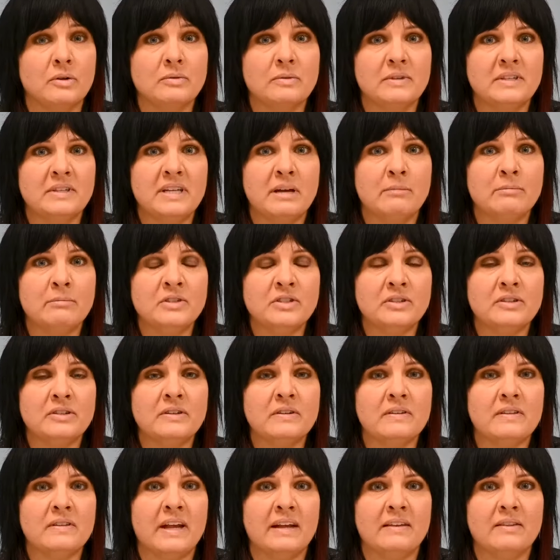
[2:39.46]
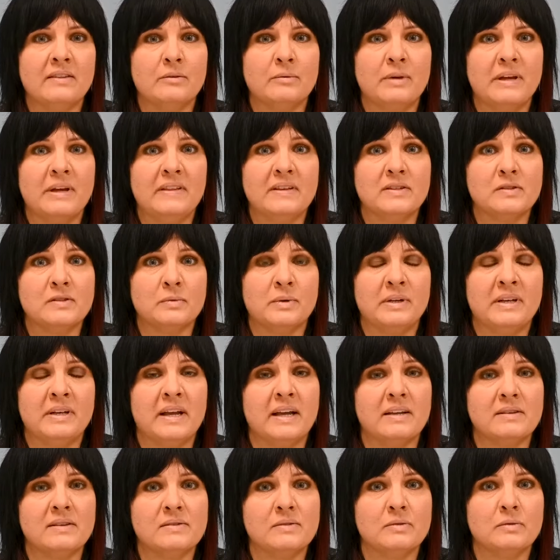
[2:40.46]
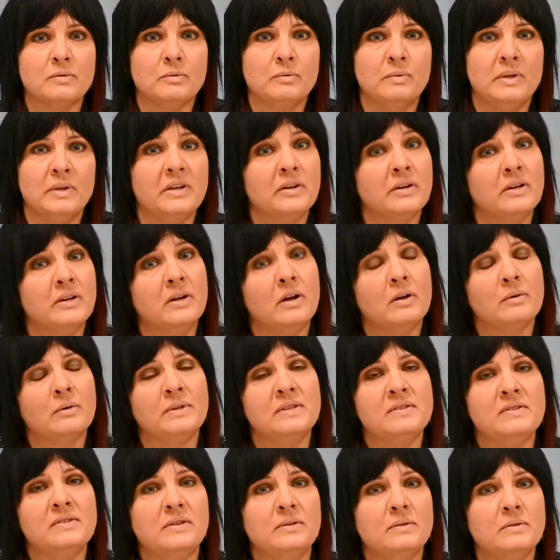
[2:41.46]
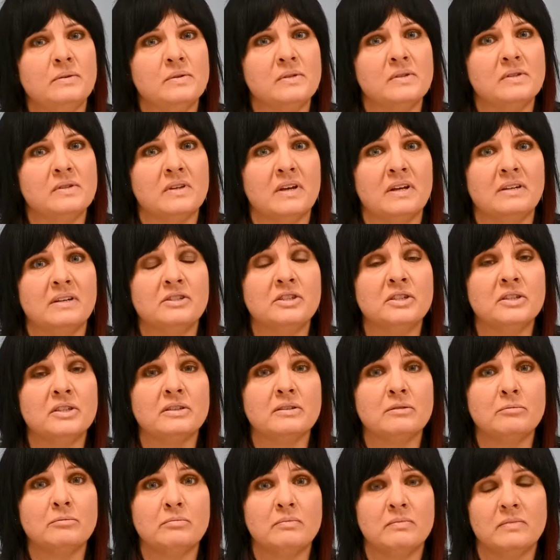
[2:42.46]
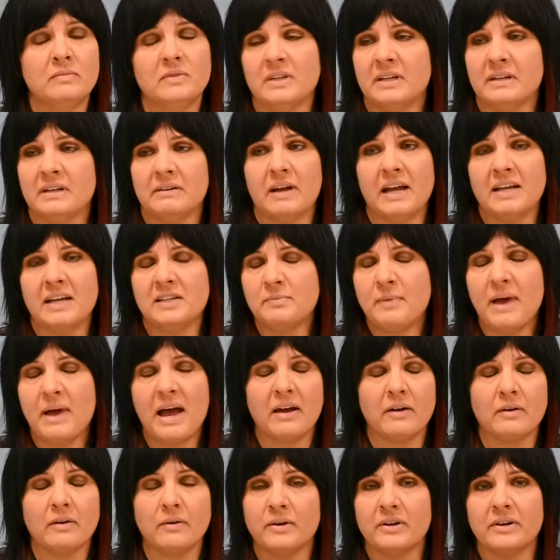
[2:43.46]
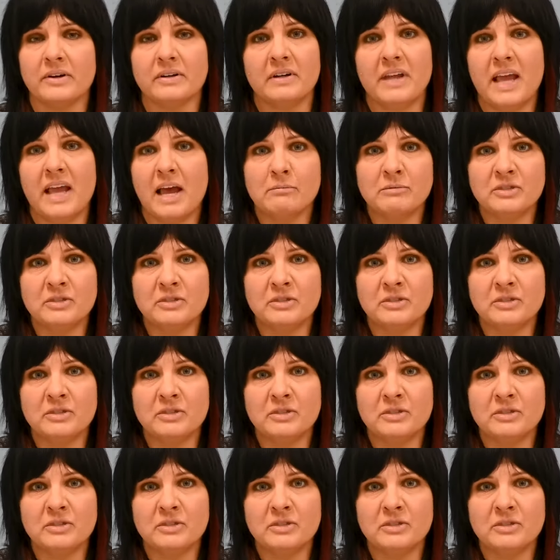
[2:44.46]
with temperature like the way this one does. We could always use a chill, ice pack or a chem